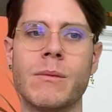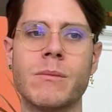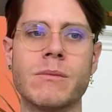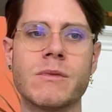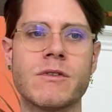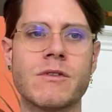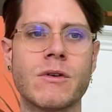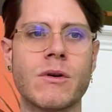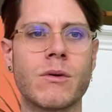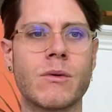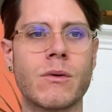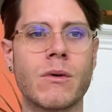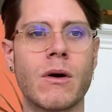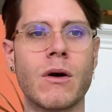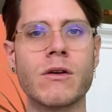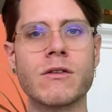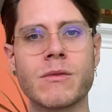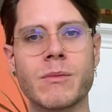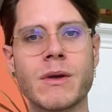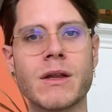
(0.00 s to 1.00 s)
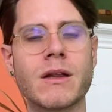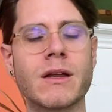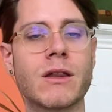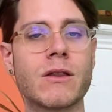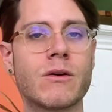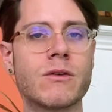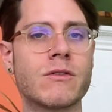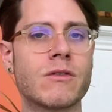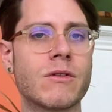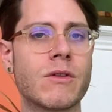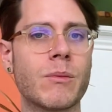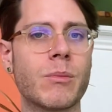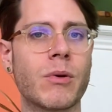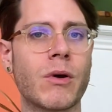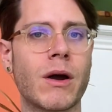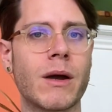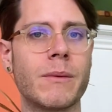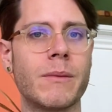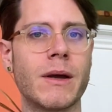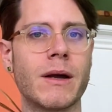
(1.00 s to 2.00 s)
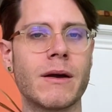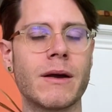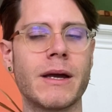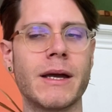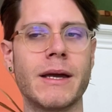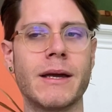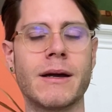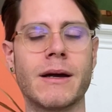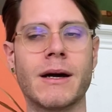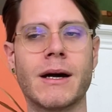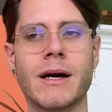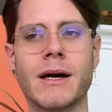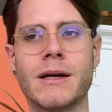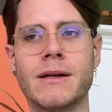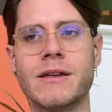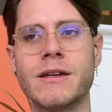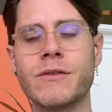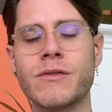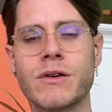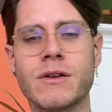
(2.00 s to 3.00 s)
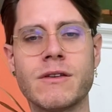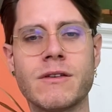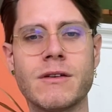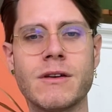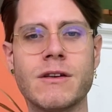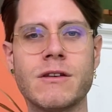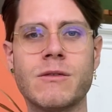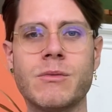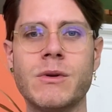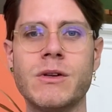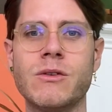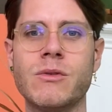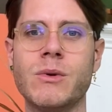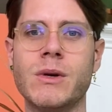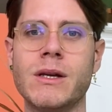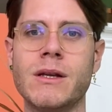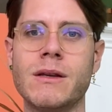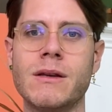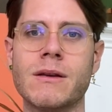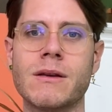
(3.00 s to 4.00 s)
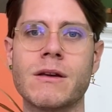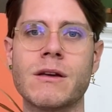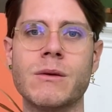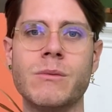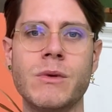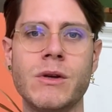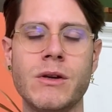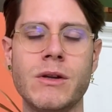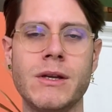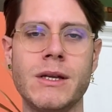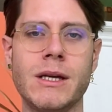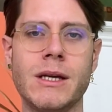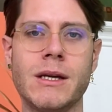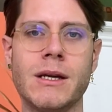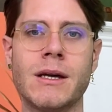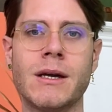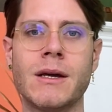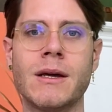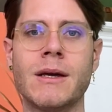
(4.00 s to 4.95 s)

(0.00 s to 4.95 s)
So ultimately, those are the primary differences between community